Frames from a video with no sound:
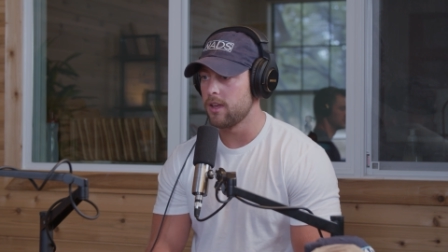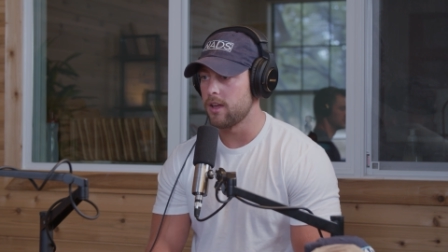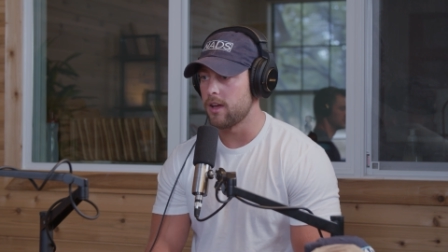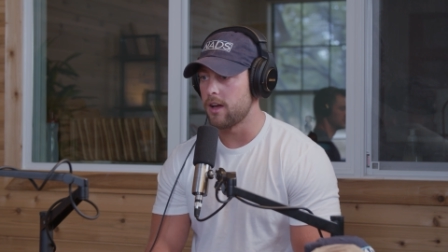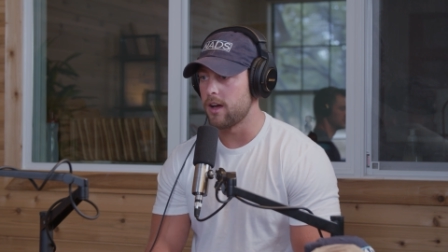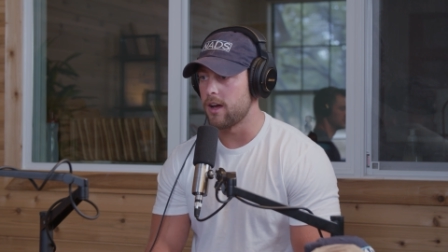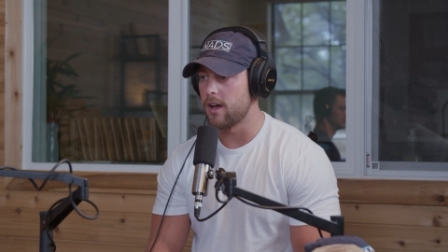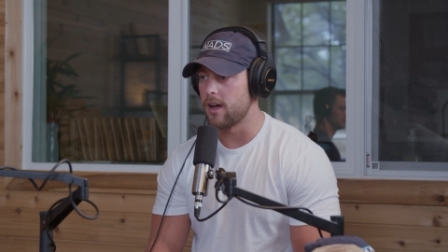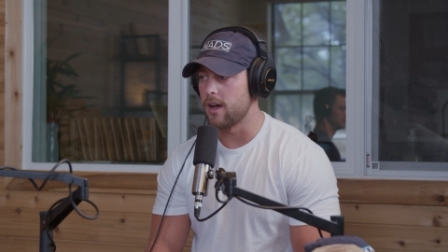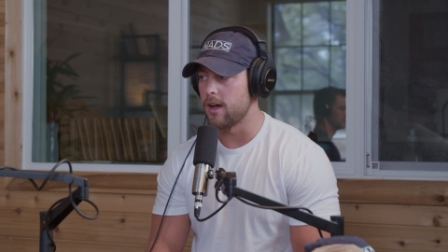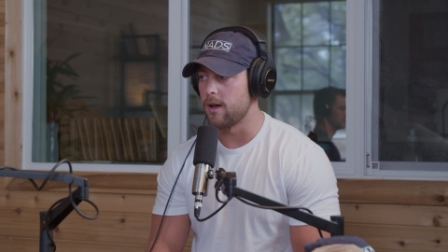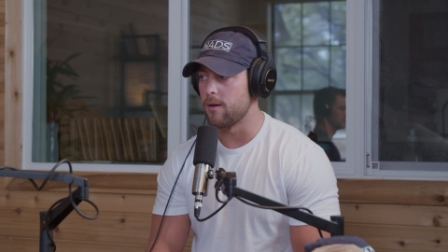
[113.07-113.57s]

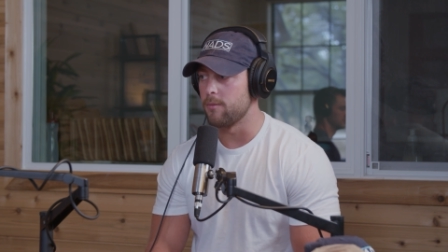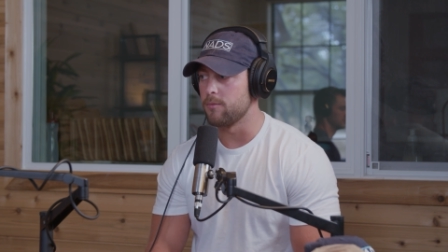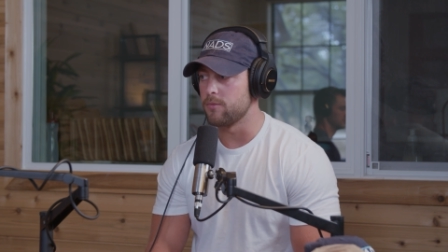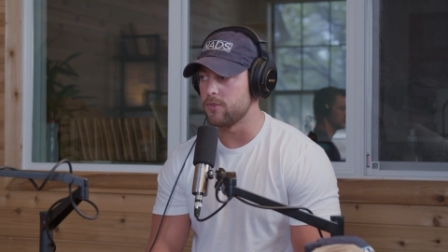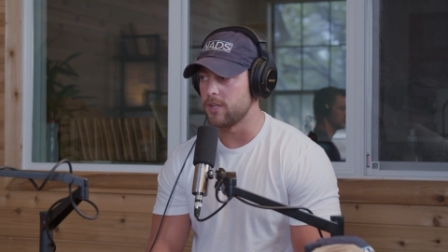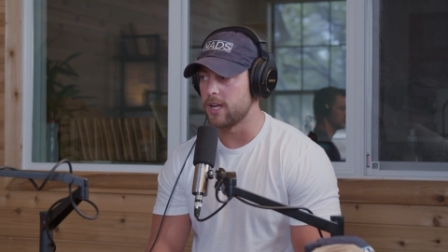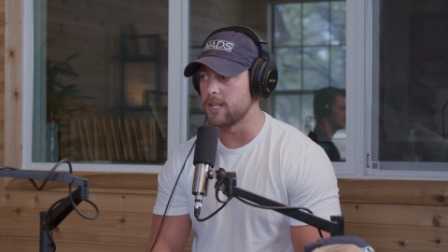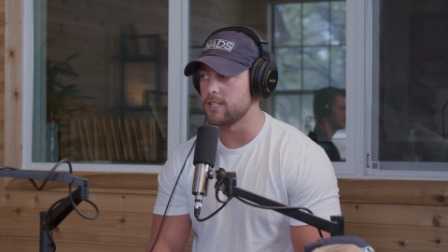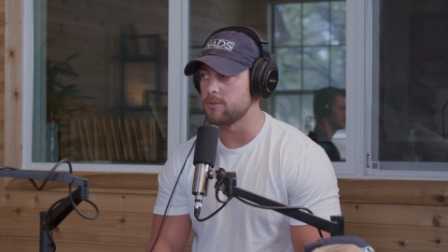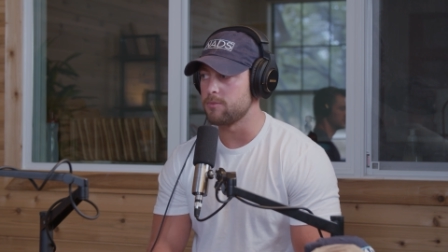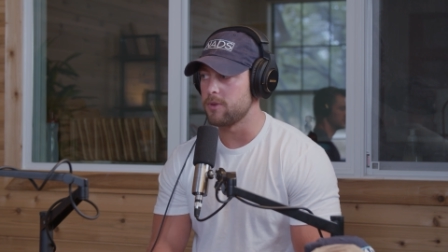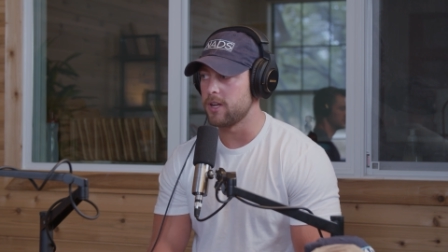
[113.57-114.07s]

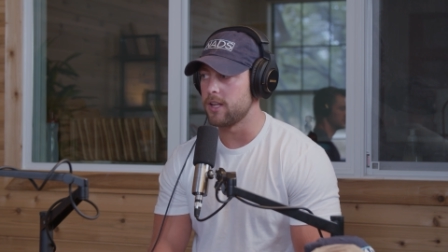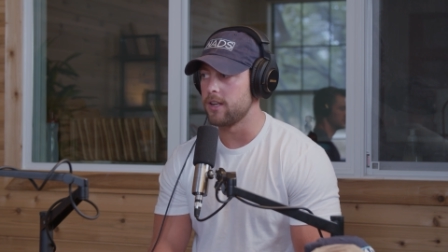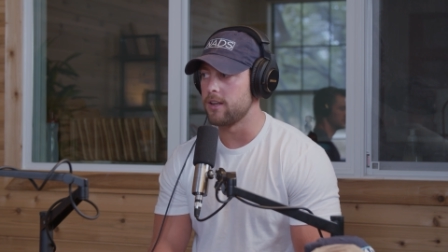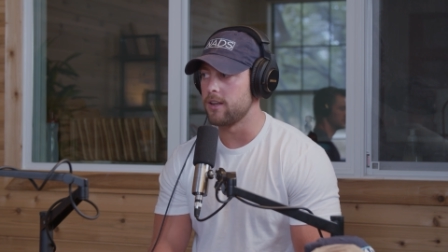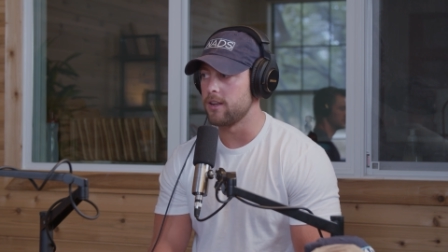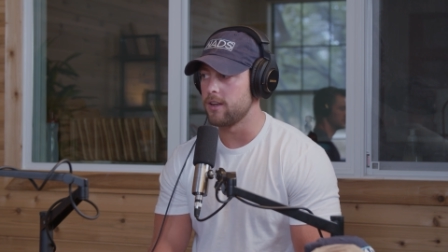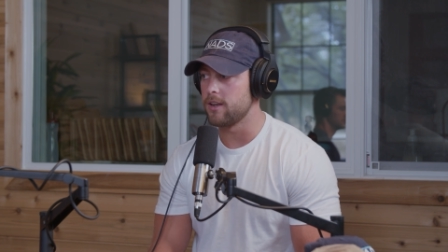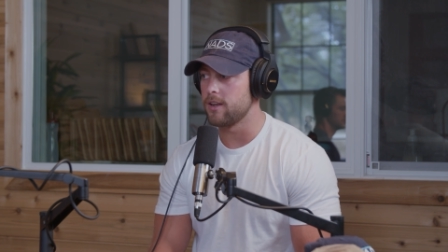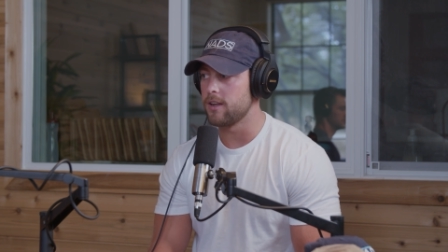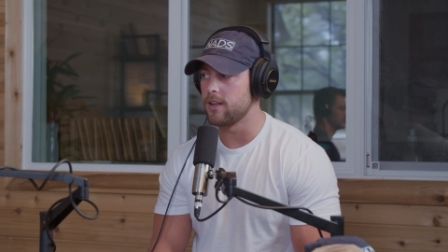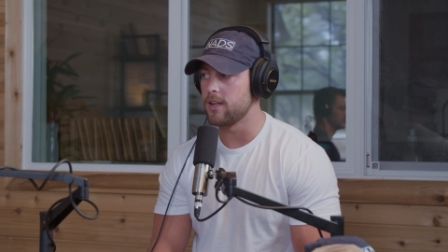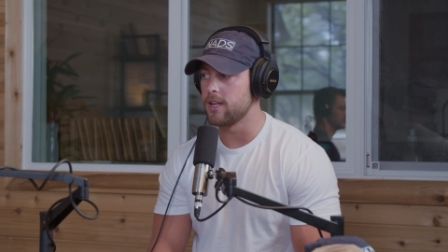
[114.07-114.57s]
So
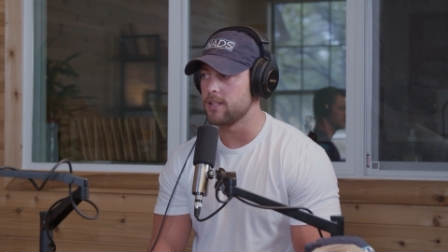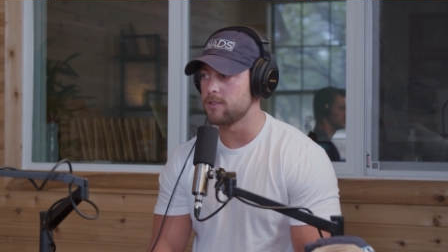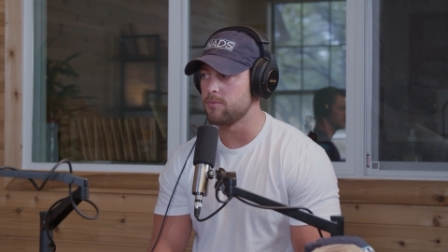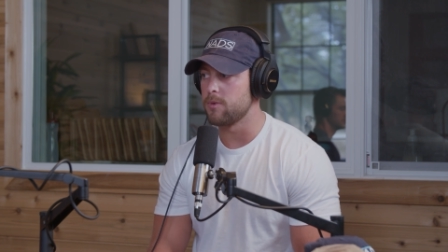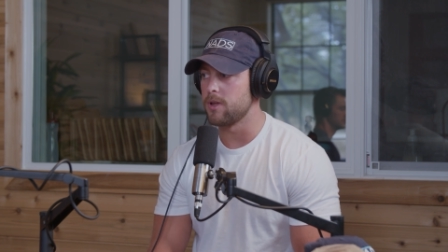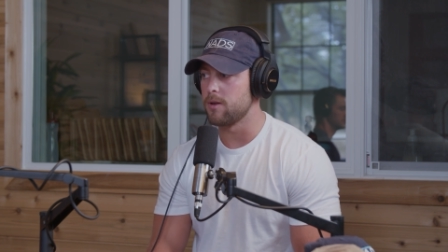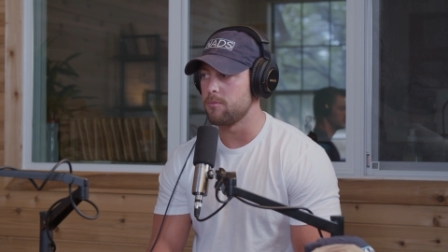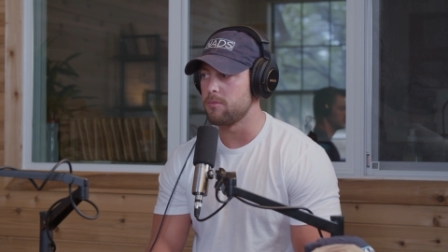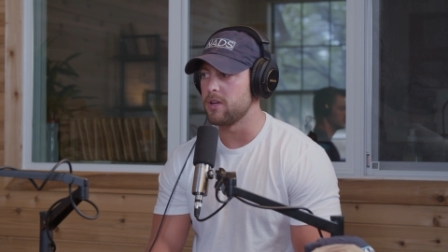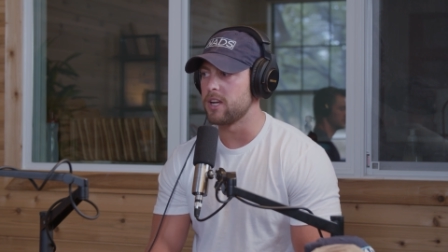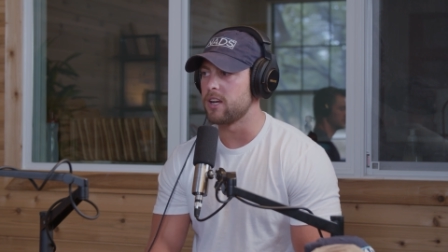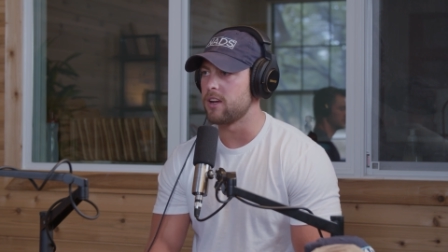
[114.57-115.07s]
it's
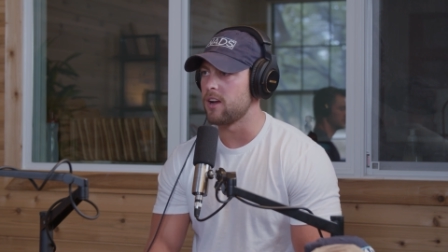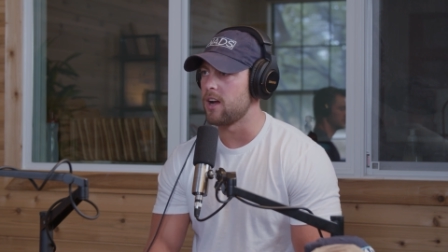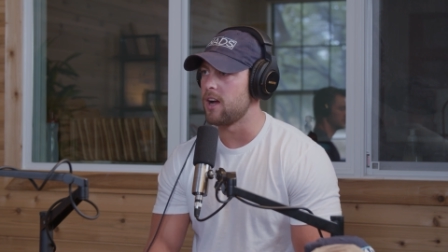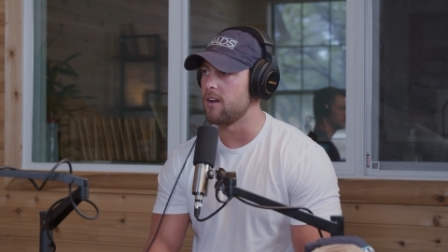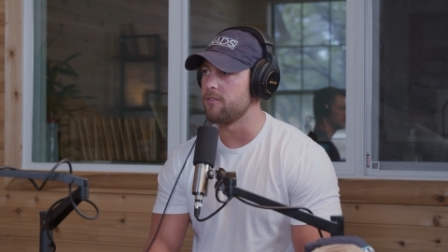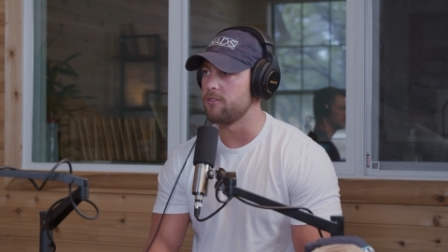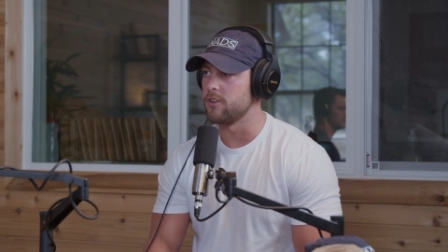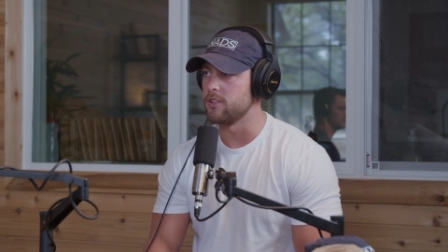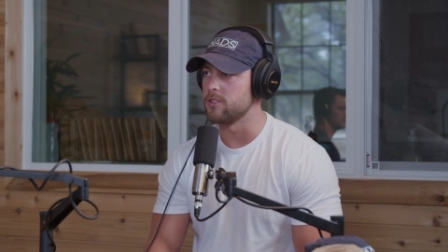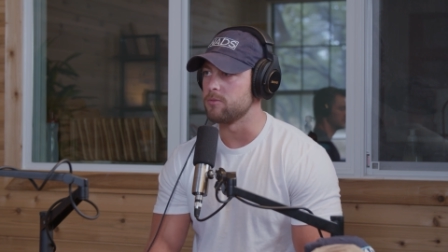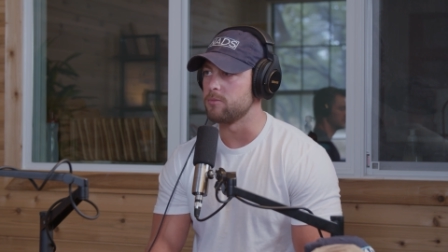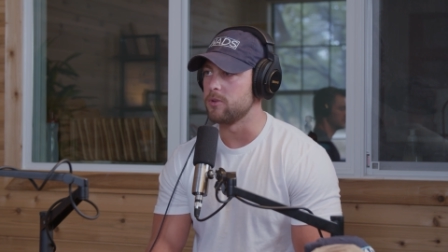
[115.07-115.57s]
been a big
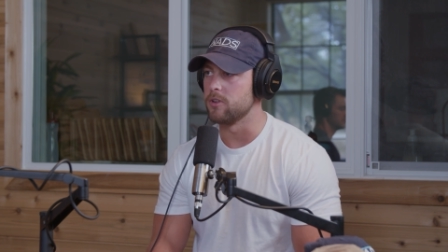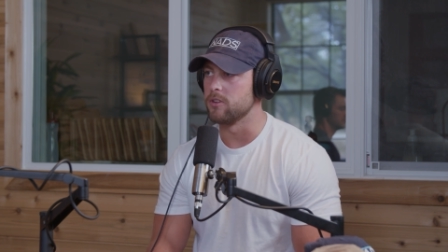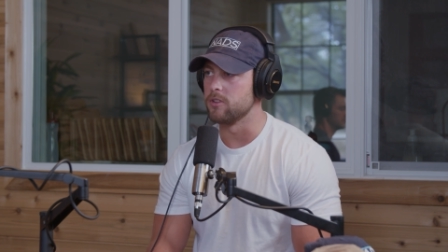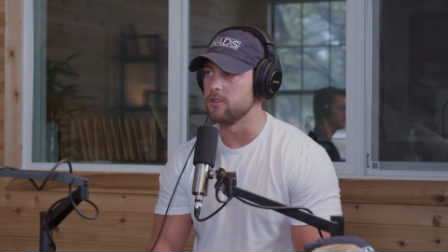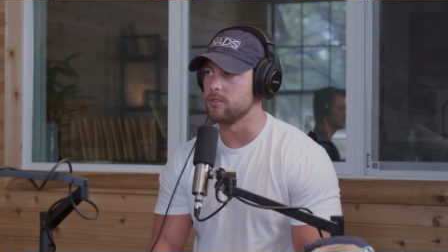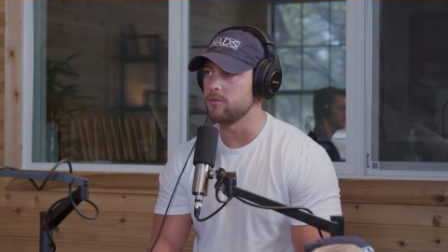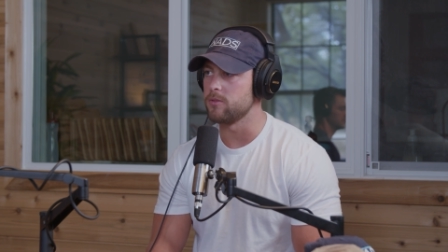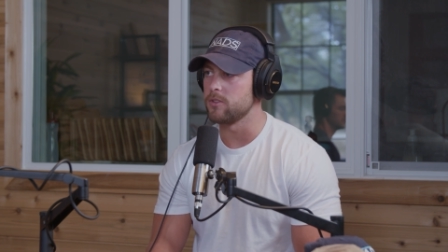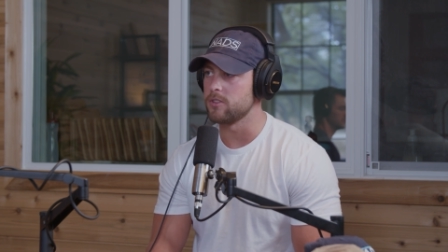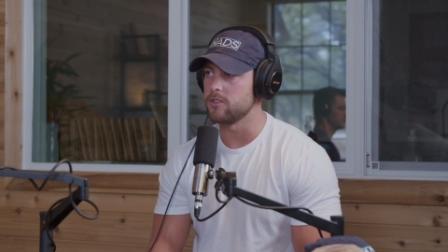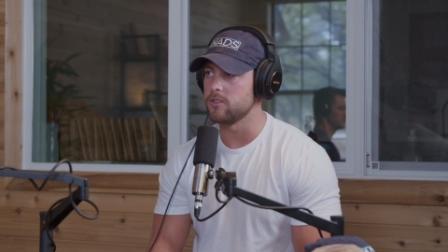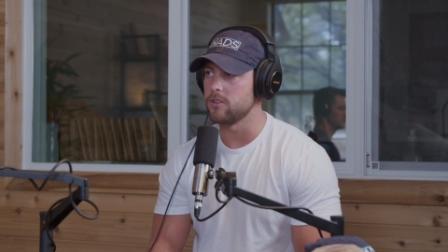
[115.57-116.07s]
confidence
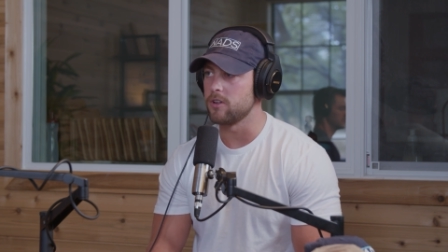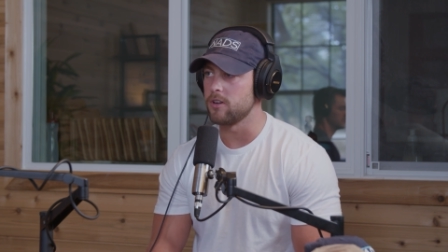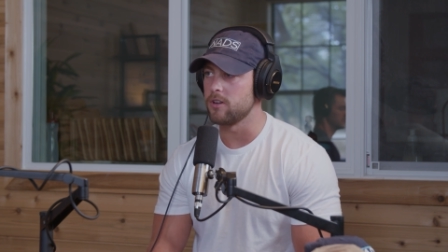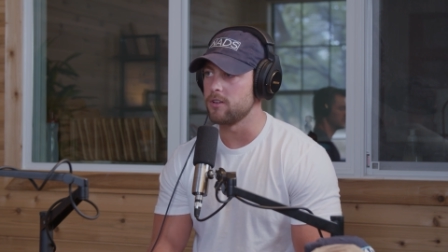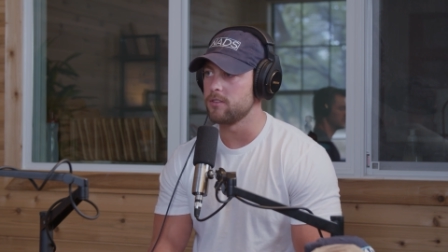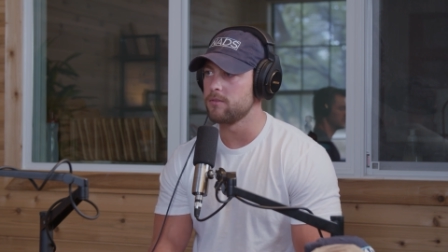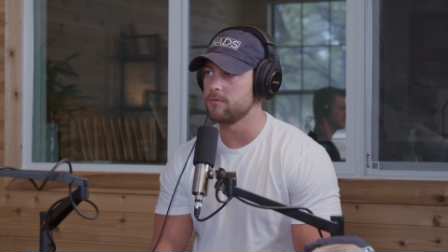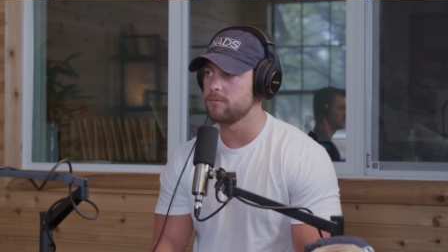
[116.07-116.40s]
builder for sure.